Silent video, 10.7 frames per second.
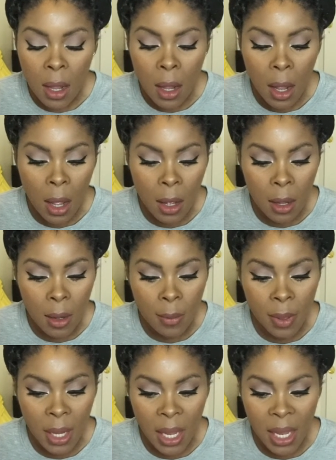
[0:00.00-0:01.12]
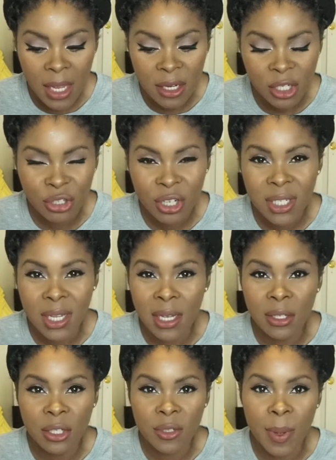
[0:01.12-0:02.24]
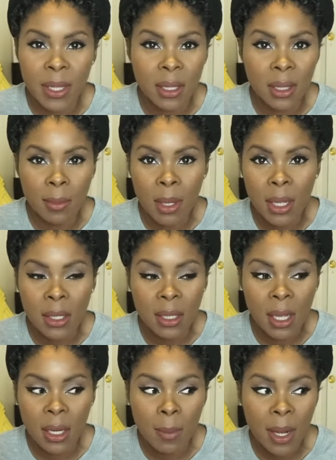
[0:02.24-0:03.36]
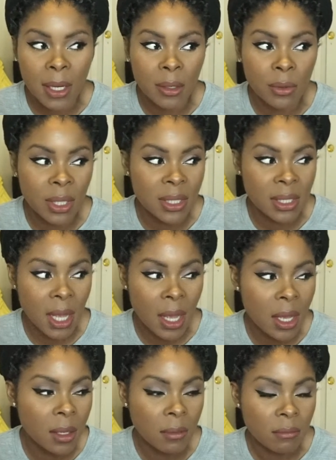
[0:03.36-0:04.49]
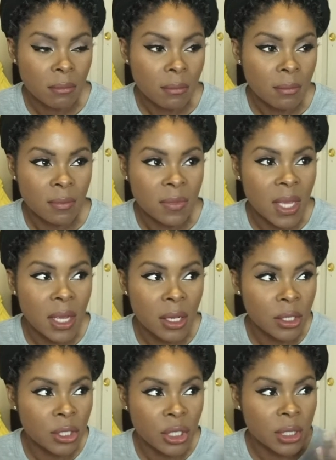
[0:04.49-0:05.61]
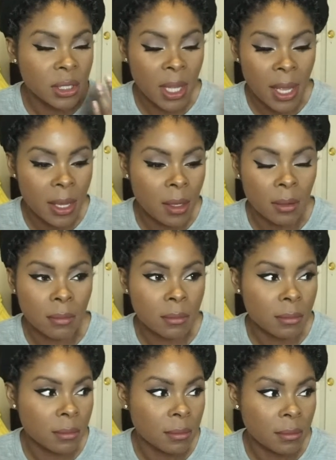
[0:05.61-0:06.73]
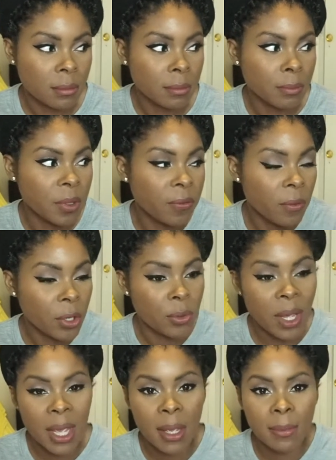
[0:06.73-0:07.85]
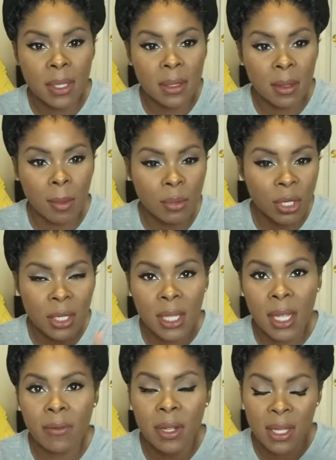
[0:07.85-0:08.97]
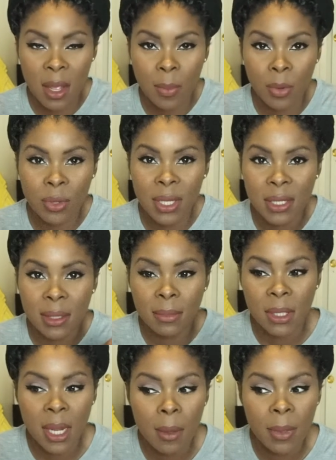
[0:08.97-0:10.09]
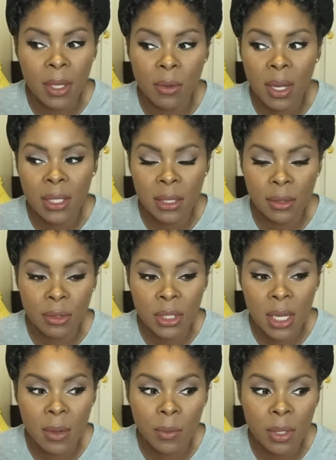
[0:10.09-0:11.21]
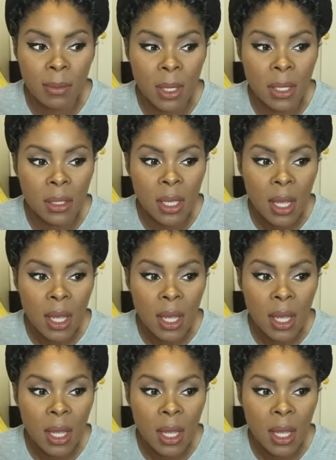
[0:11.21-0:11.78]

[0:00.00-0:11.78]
And distressed skin just basically means anybody who, let's say, they could have just like, before you came to them, I'm trying to think of an example that's something that'll make you guys understand what it means.